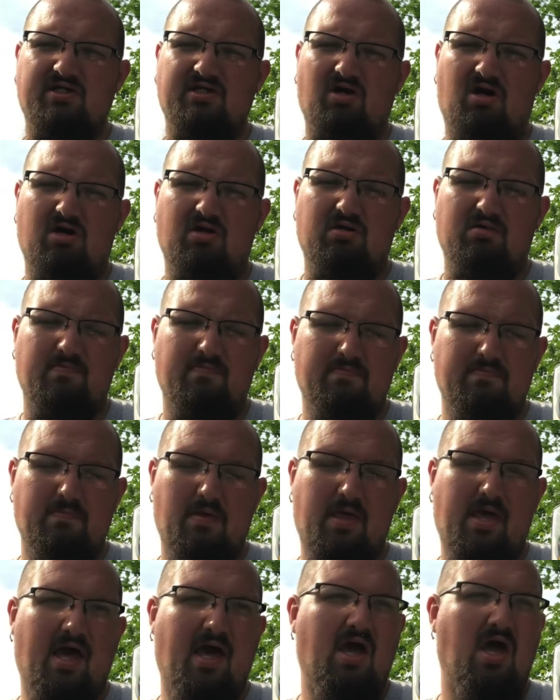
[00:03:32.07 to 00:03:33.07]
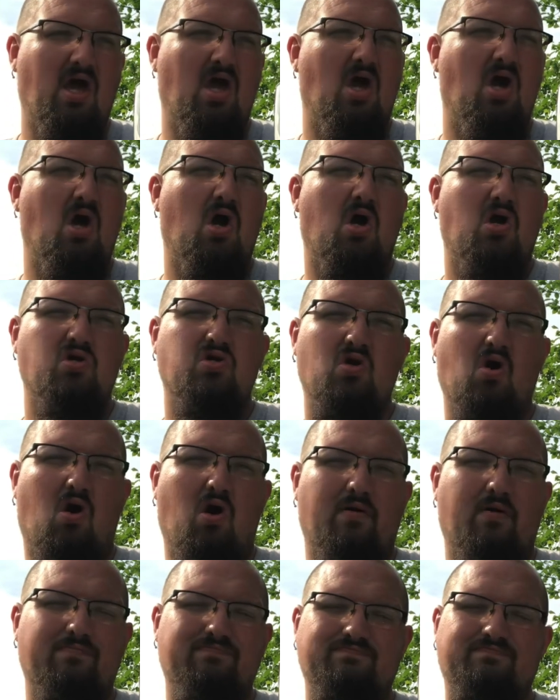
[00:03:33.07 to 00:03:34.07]
y'all. Yeah,
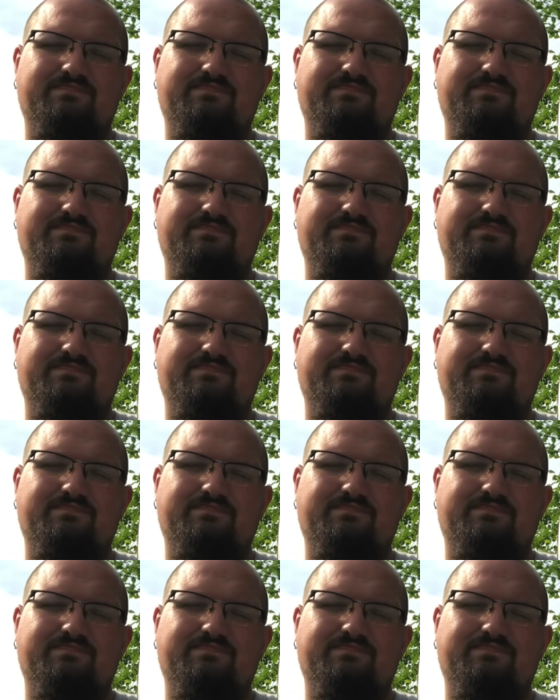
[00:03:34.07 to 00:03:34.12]
yacht.